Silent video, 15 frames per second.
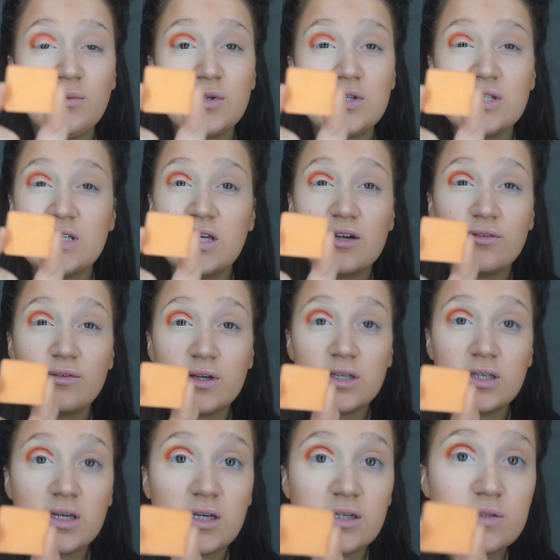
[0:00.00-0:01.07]
which is like a
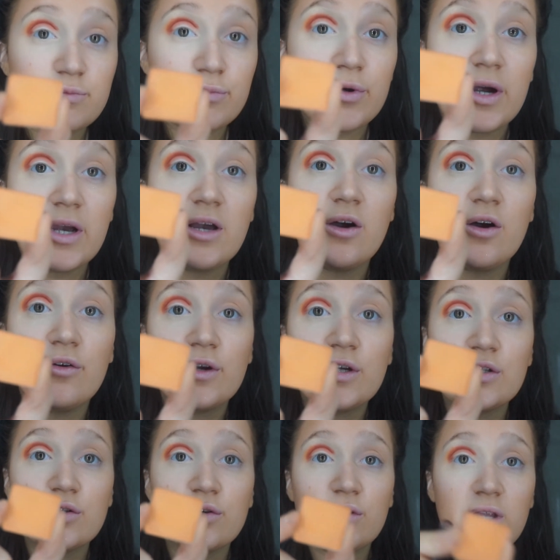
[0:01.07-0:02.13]
really nice bright
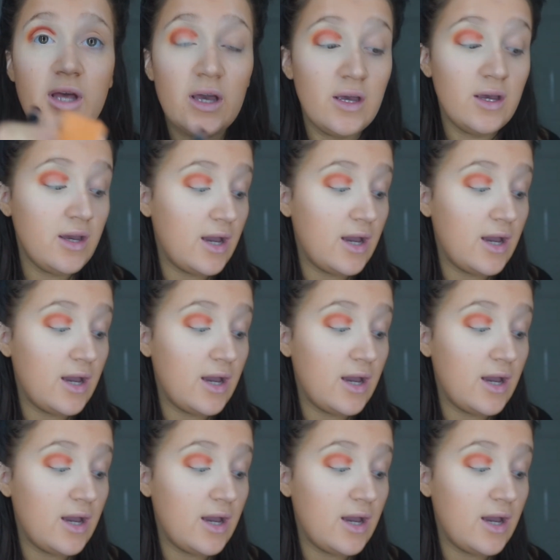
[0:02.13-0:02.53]
orange colour,